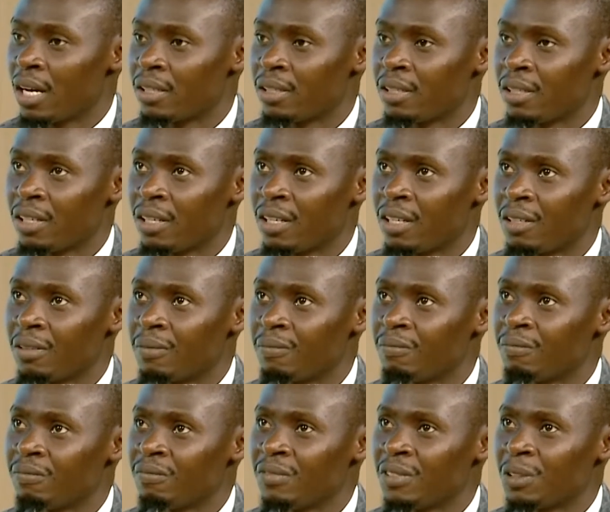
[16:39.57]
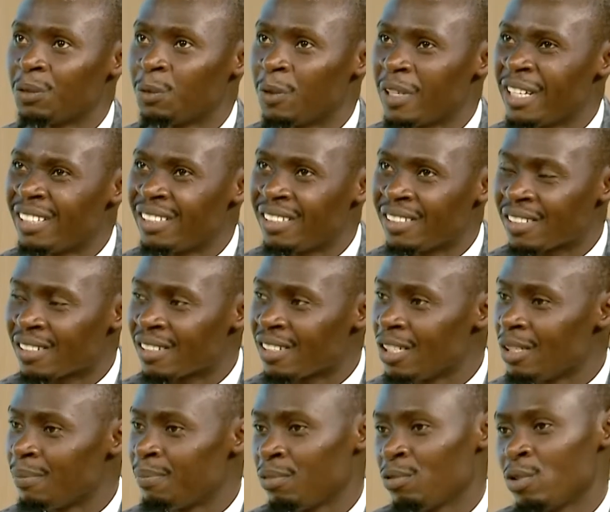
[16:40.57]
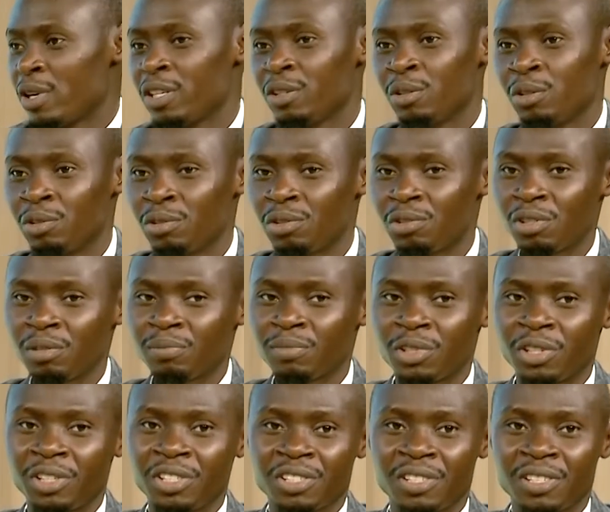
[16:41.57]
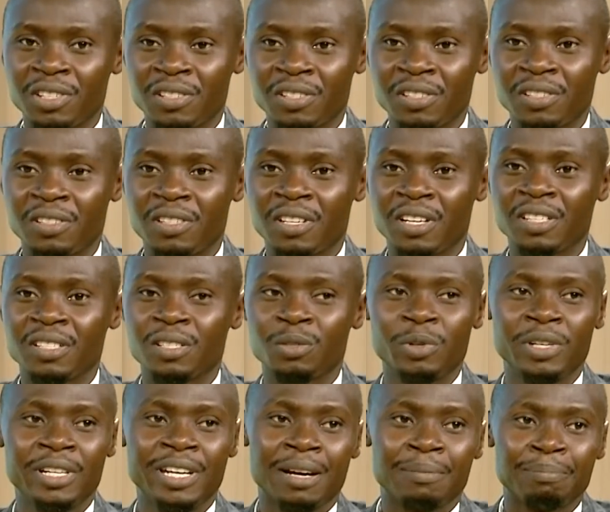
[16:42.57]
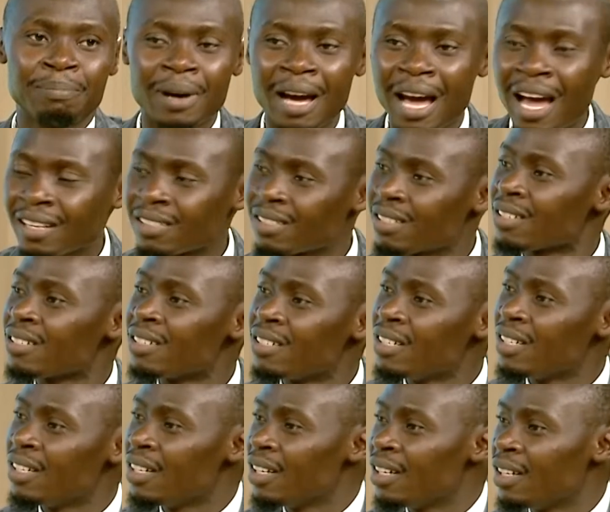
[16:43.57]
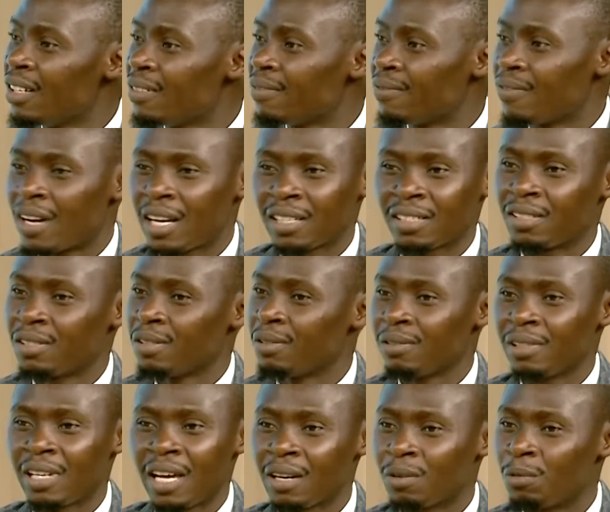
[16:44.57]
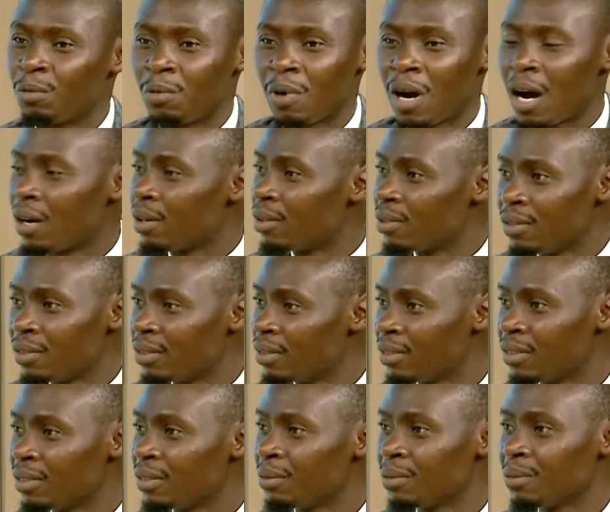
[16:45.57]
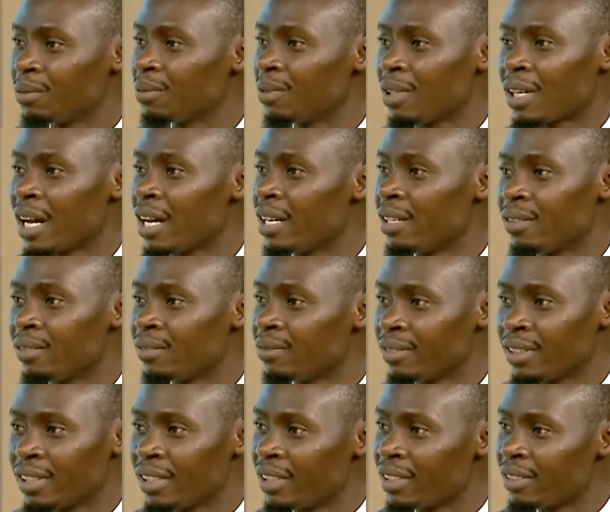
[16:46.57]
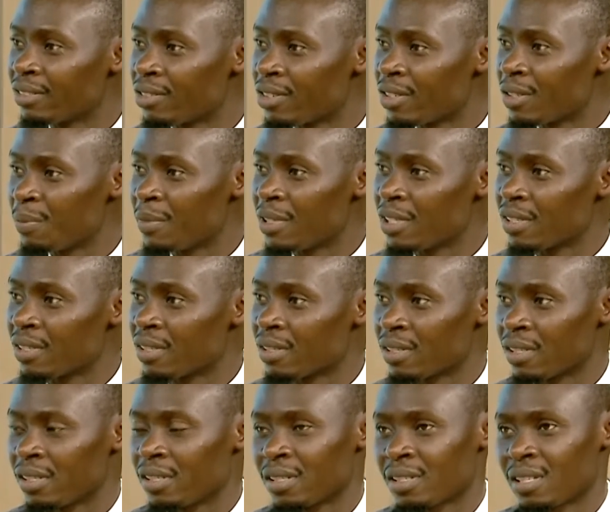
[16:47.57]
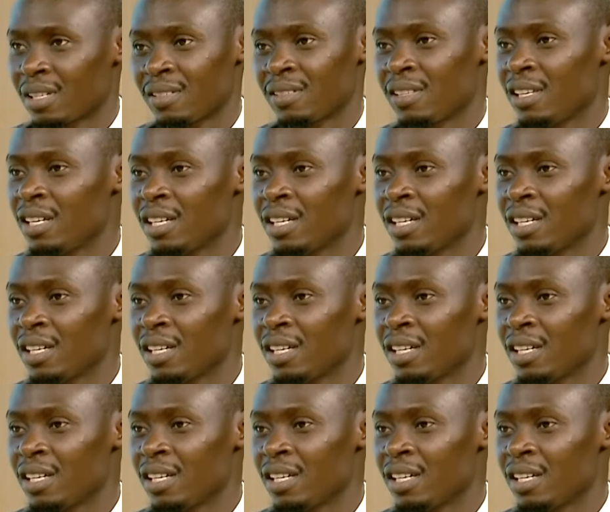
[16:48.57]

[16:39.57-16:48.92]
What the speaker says: And the way they sleep, when you go to some correctional centers, the way they are packed, in fact, you're like, wow, what kind of treatment is this?